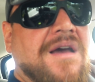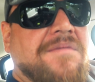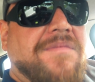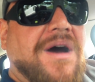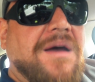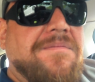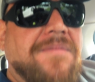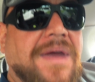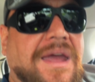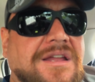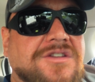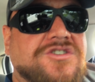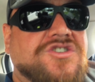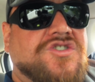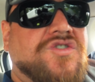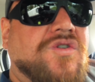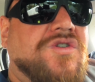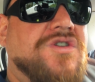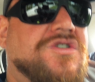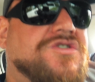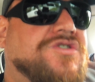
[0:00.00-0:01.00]
main
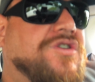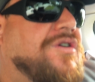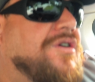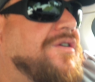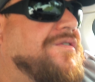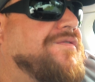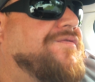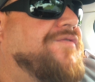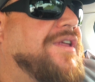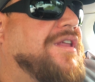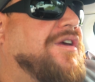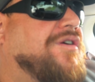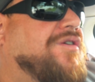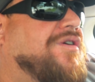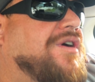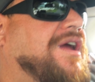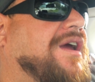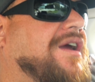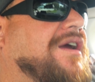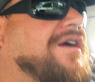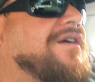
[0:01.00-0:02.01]
source of
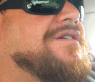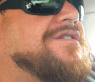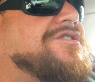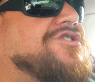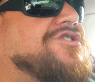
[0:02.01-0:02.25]
videoing,